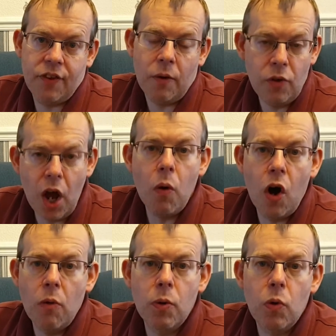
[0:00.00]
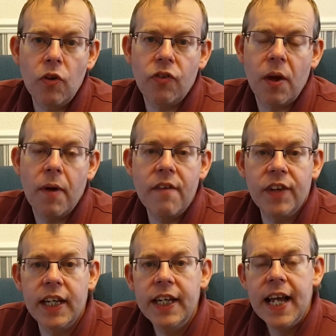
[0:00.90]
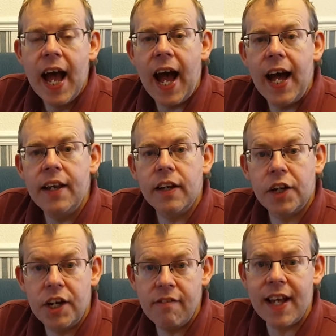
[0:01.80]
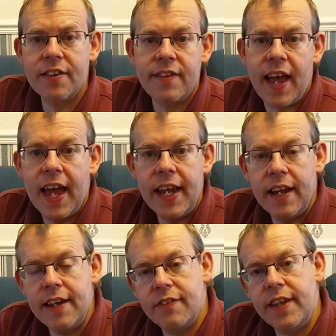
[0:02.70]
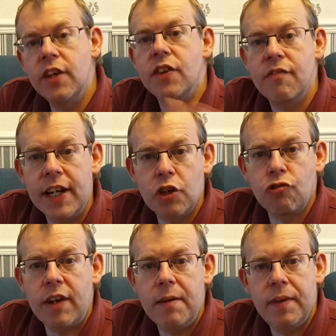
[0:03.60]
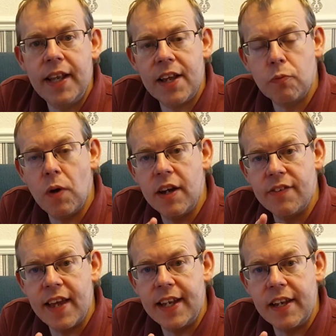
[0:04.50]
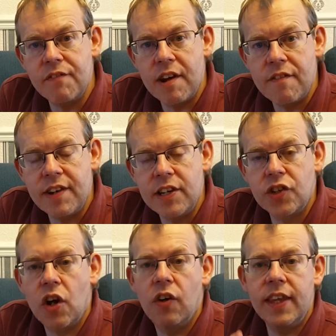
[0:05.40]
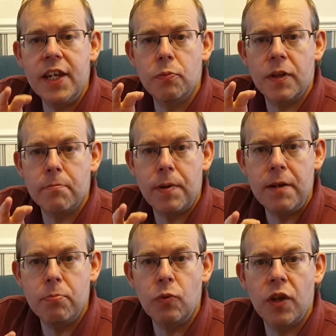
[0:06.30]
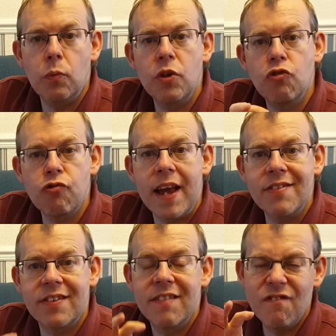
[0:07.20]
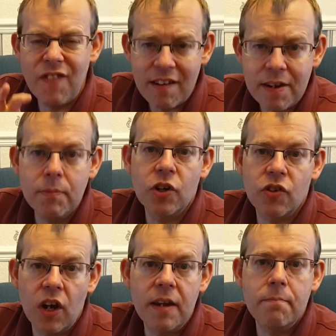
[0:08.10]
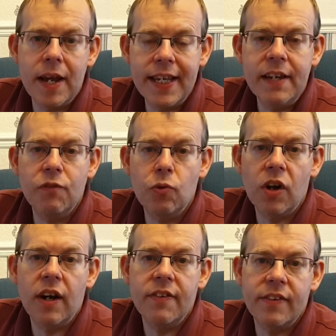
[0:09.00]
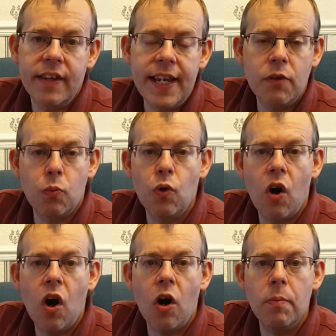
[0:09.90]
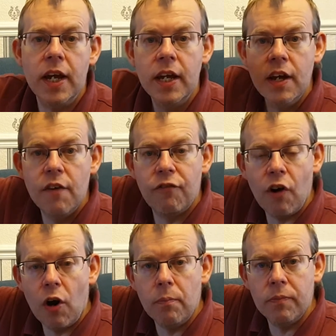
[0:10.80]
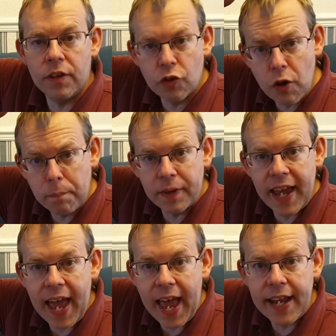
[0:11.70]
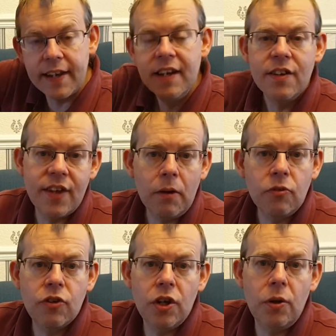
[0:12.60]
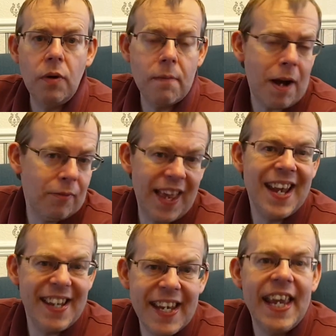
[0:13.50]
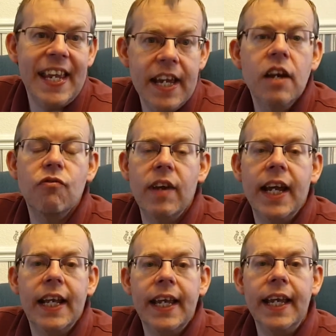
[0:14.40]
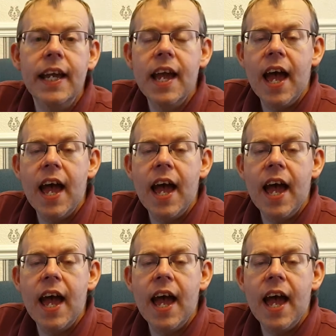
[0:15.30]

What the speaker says: so no armour whatsoever. And cuirassier is the other extreme. And that's what I said at the very, very start. These were the people that were dressed very much like medieval knights, and these wore armour from the top of their head down to about their knee, really.